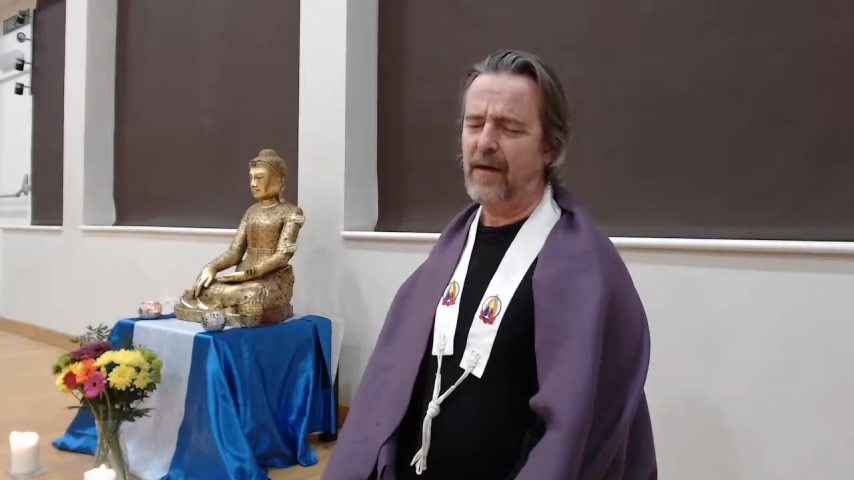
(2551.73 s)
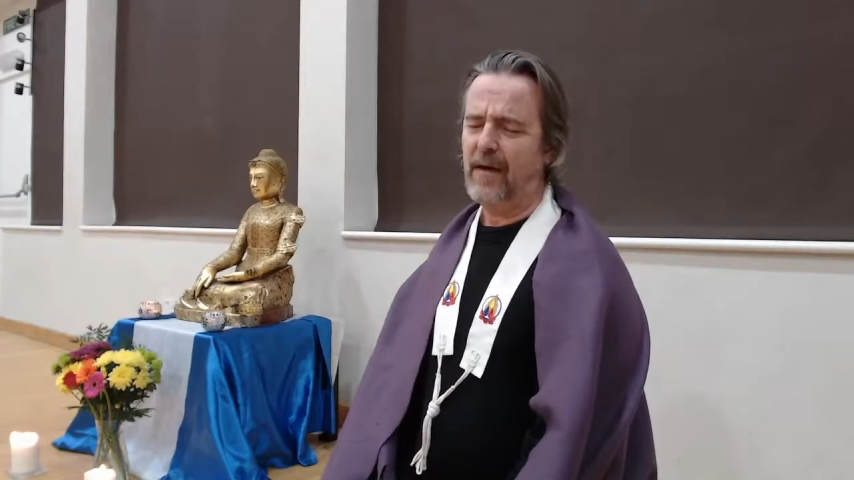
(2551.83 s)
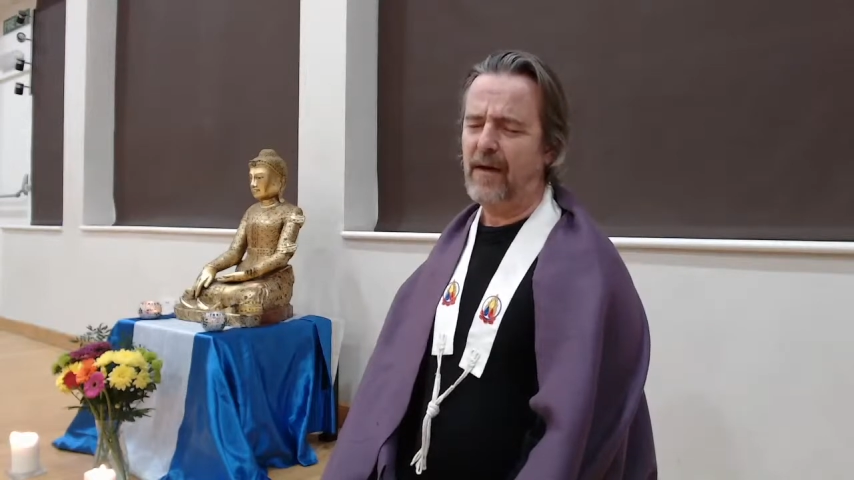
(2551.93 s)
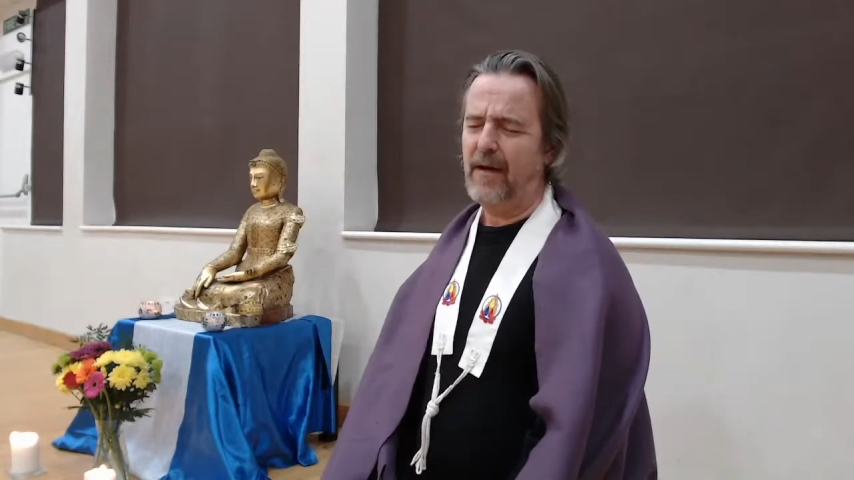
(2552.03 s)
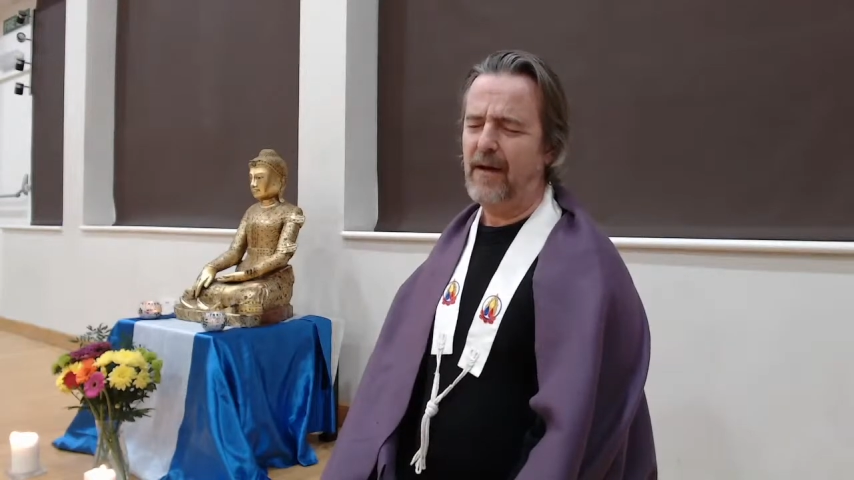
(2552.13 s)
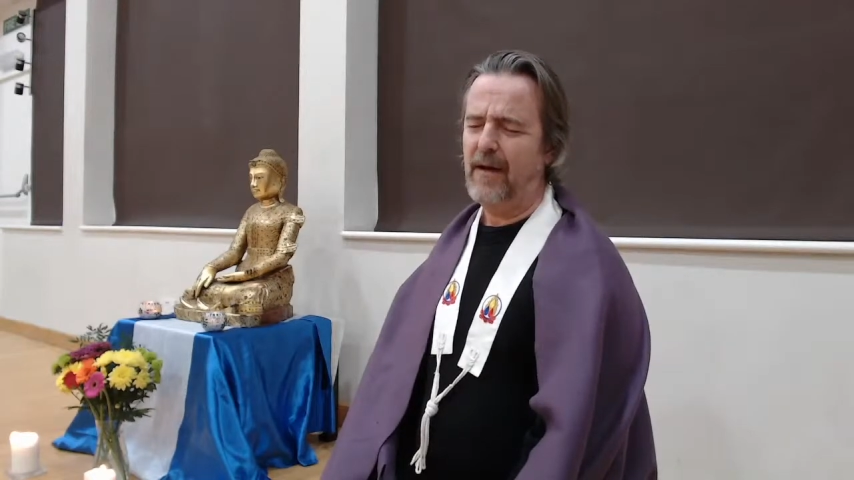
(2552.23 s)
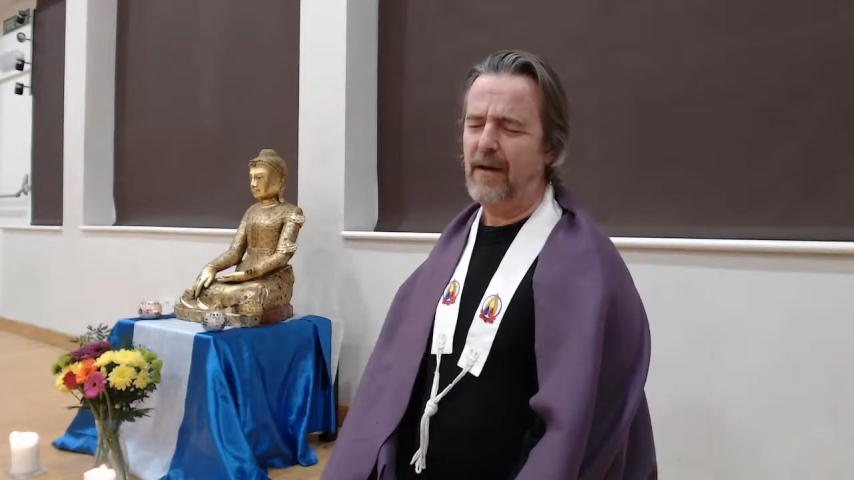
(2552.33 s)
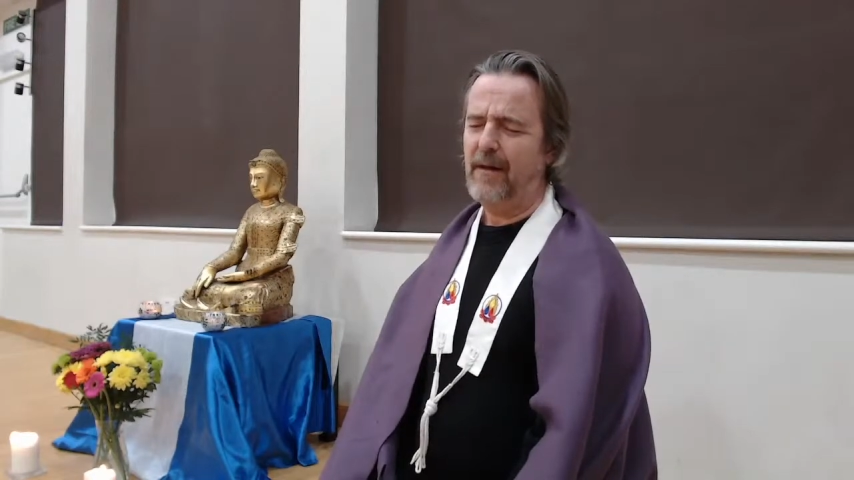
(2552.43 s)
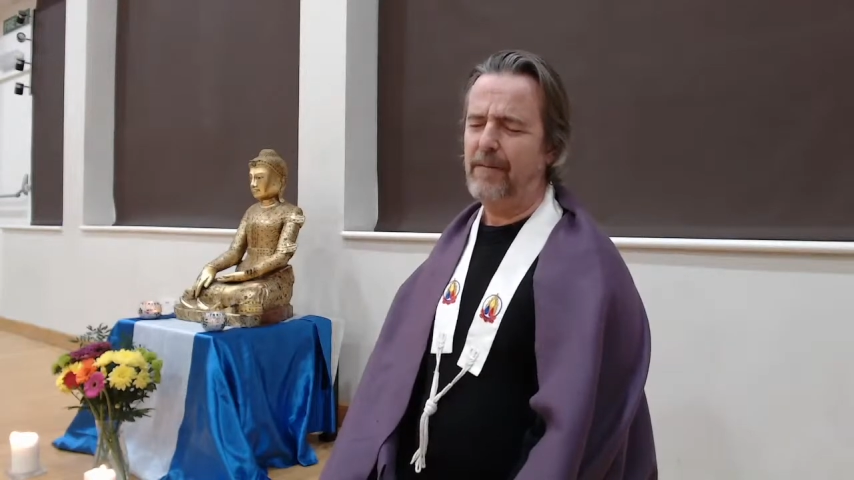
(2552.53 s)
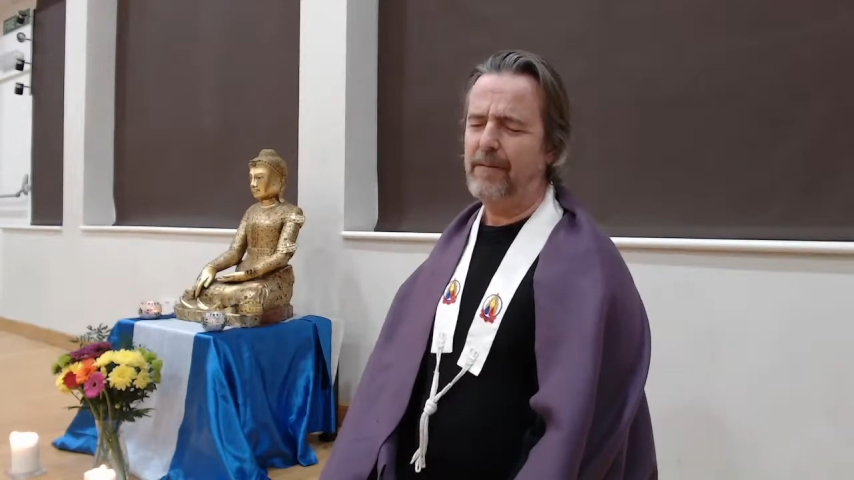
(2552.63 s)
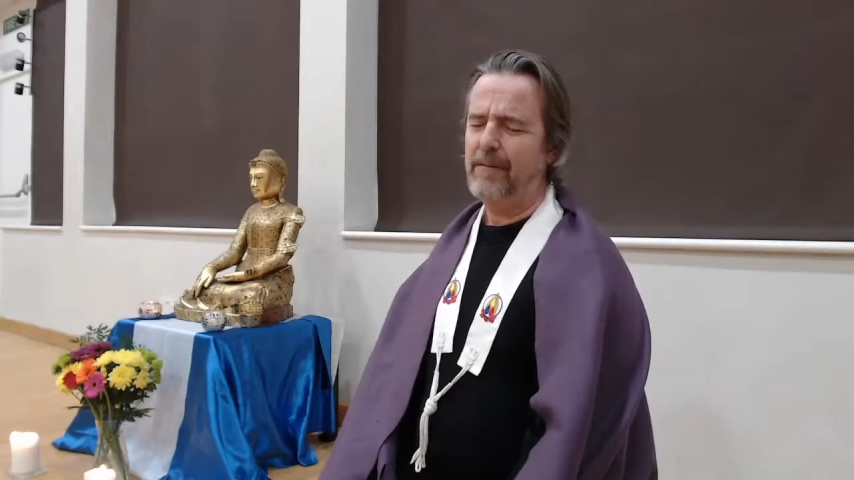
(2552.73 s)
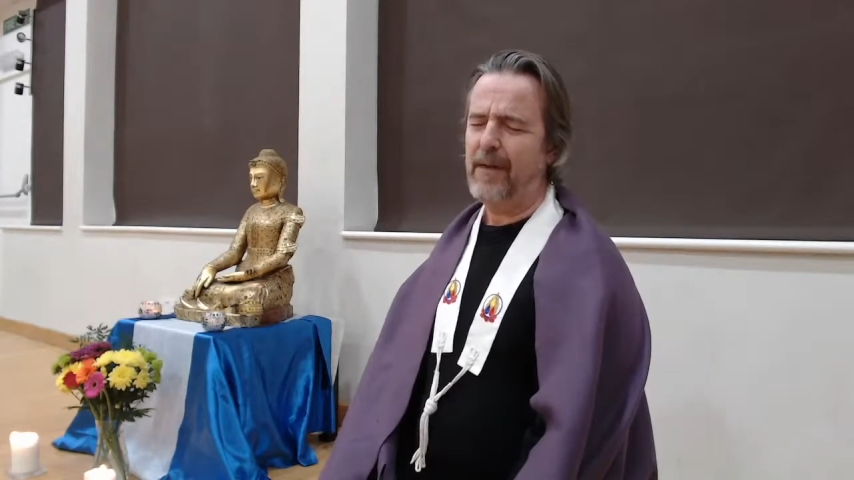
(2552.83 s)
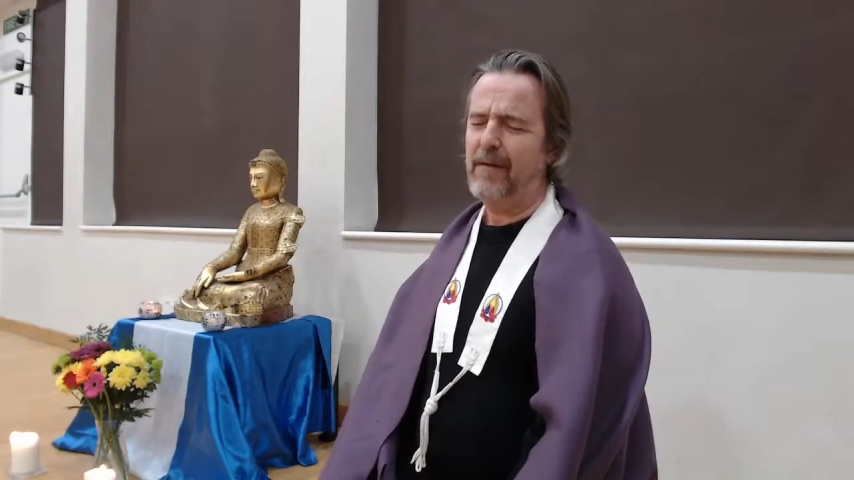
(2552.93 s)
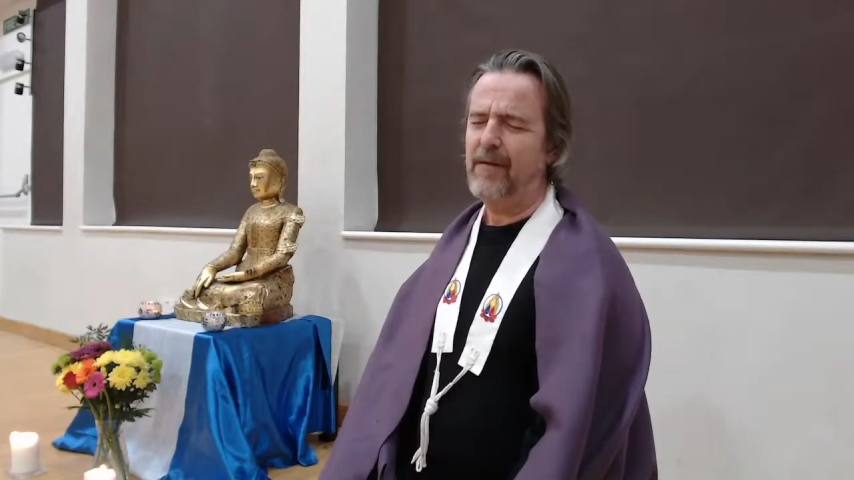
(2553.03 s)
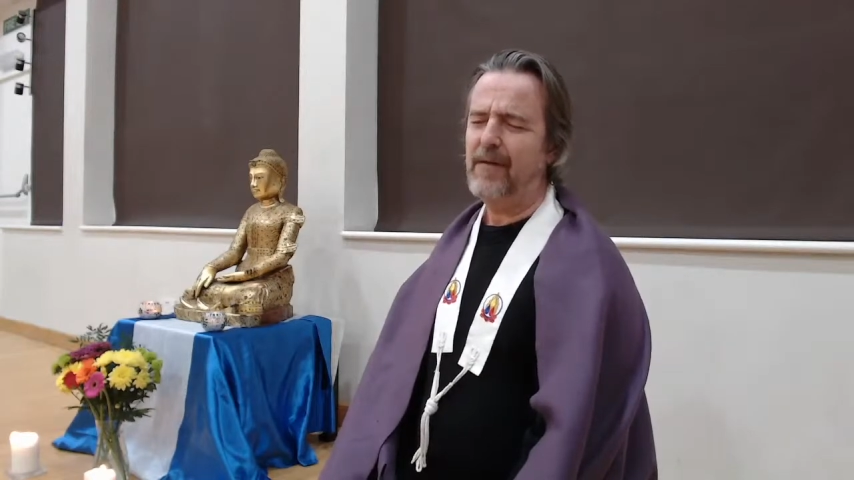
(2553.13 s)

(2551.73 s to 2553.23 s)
if there's